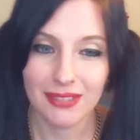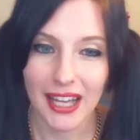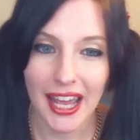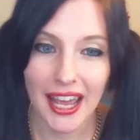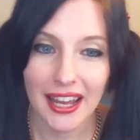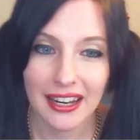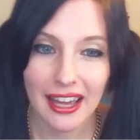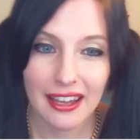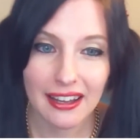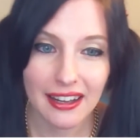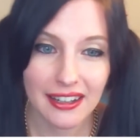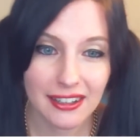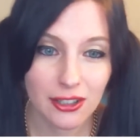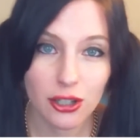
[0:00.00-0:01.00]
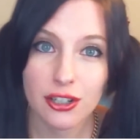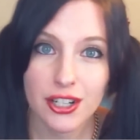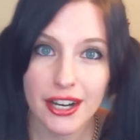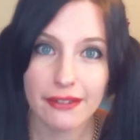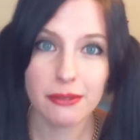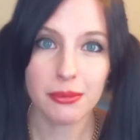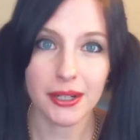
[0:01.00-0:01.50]
And I
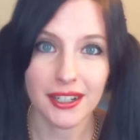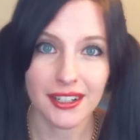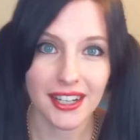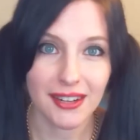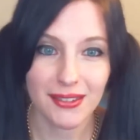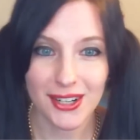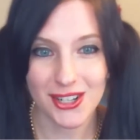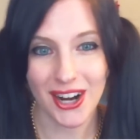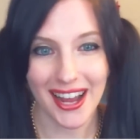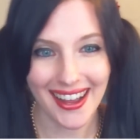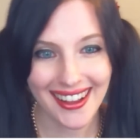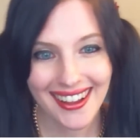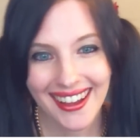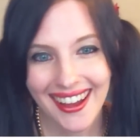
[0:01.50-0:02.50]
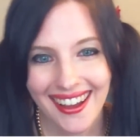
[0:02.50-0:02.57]
encourage everybody to give it a try.